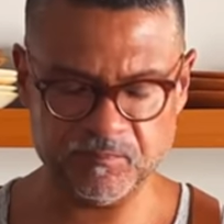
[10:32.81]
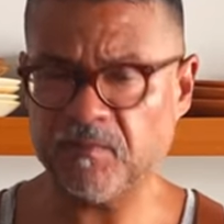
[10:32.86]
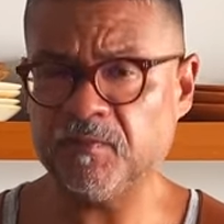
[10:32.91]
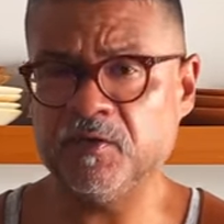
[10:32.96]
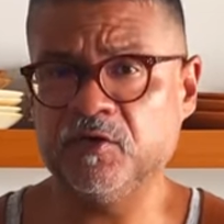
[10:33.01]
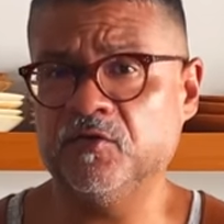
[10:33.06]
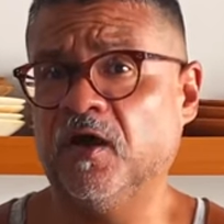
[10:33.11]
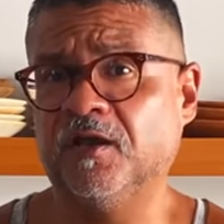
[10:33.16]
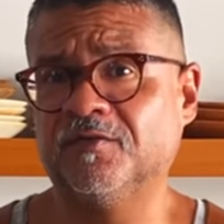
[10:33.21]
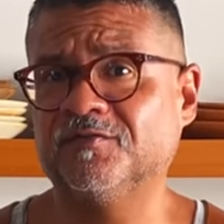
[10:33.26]
I
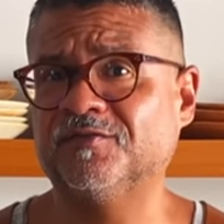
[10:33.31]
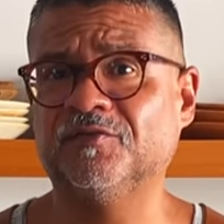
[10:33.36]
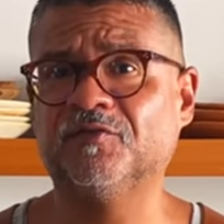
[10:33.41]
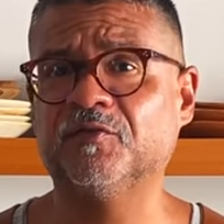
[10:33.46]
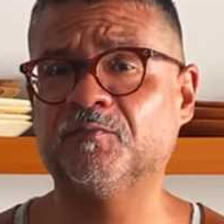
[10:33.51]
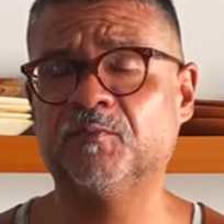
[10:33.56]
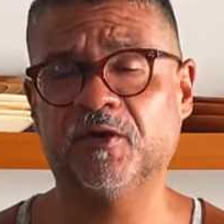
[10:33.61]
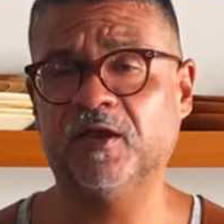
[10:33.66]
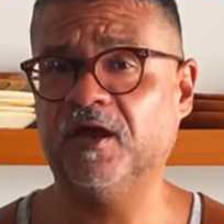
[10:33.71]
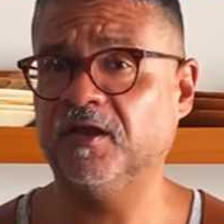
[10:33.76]
mean, honestly, you
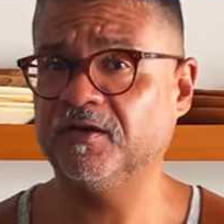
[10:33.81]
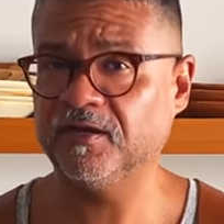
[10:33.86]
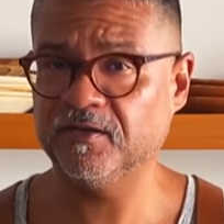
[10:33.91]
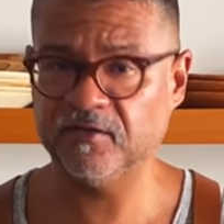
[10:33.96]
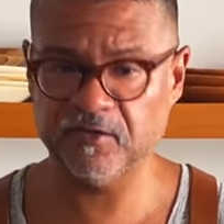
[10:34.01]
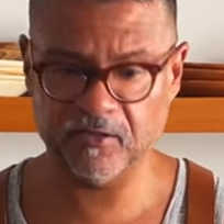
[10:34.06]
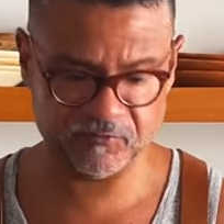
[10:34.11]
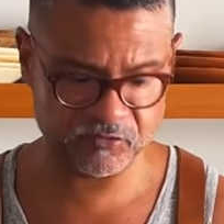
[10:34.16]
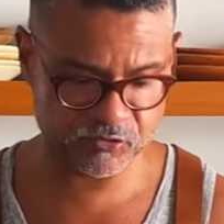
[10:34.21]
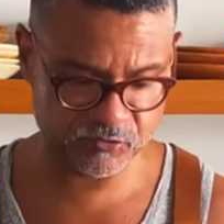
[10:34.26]
could put honey in
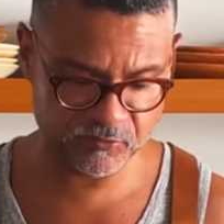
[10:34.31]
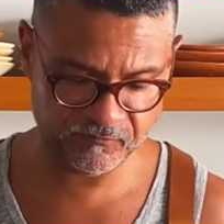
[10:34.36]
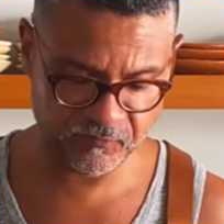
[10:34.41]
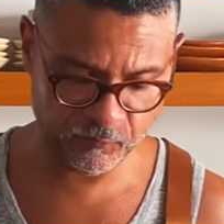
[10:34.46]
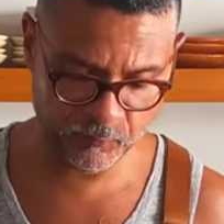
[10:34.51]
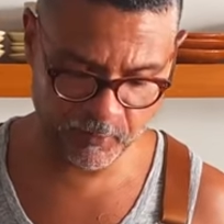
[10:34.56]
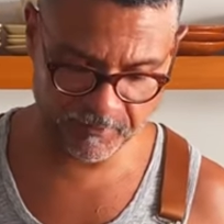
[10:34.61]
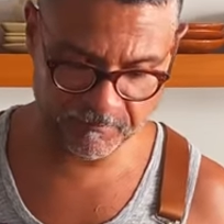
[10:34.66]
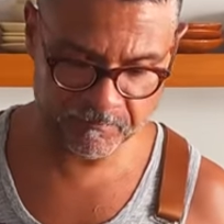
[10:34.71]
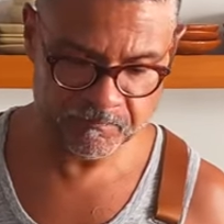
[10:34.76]
there too if you
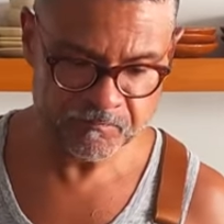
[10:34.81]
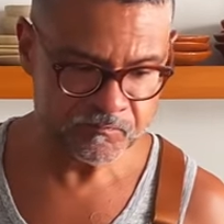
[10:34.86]
wanted.